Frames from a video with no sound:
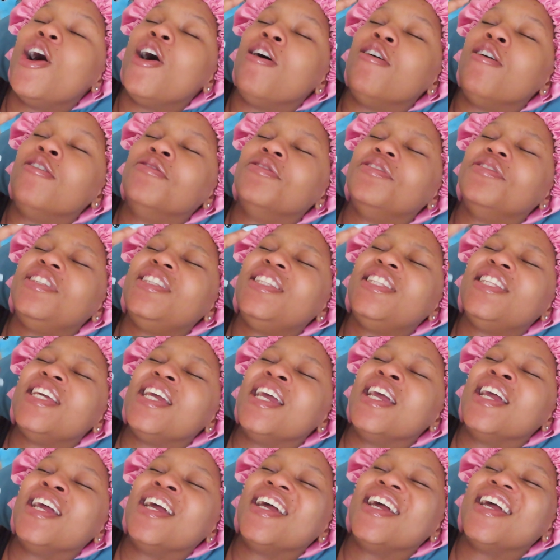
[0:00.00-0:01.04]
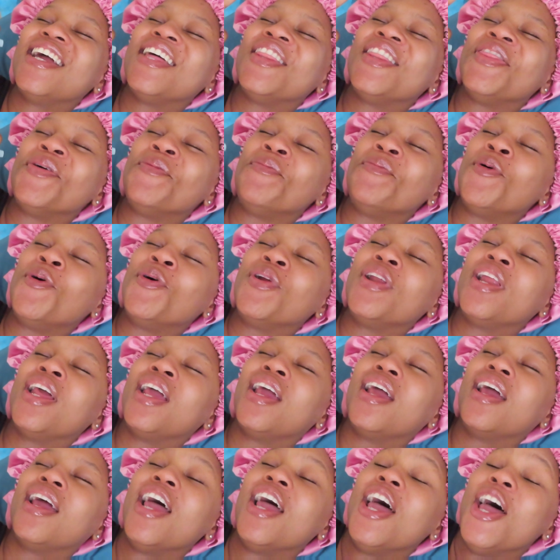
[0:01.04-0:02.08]
of ding in the
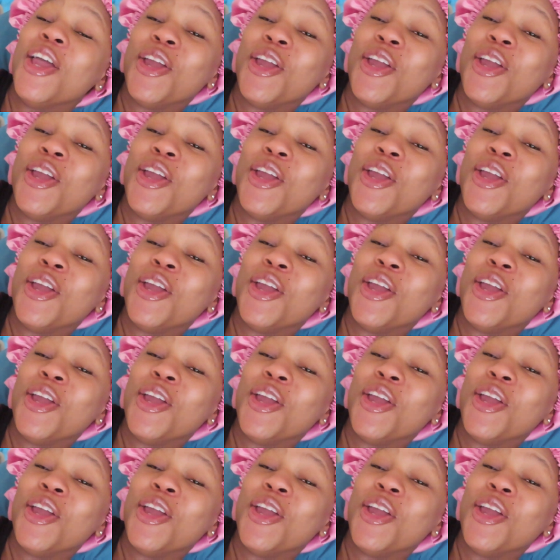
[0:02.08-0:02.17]
morning.